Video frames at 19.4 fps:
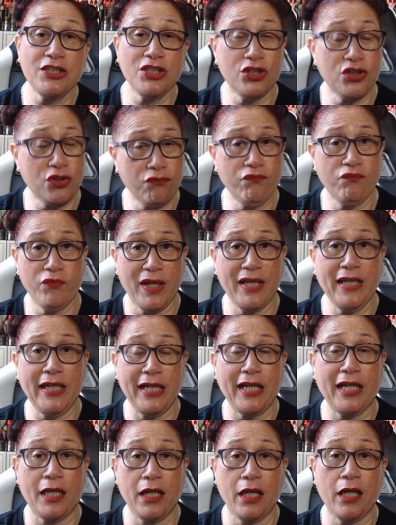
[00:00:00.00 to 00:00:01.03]
She's a really
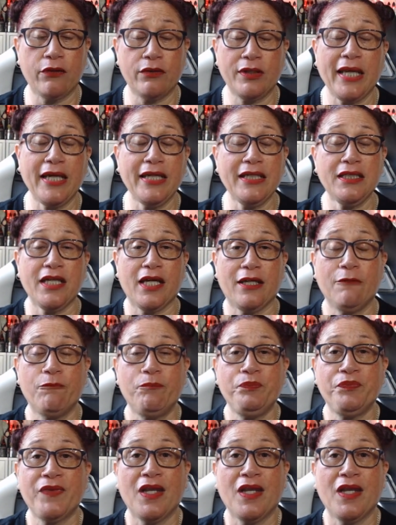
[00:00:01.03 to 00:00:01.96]
little old lady.